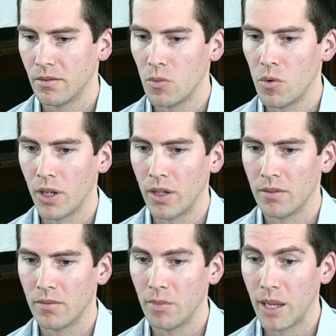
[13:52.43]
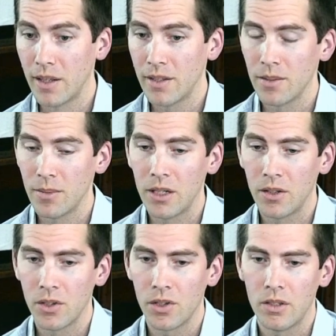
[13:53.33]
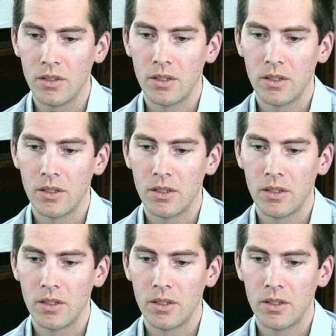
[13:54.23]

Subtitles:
what it means to be a Christian.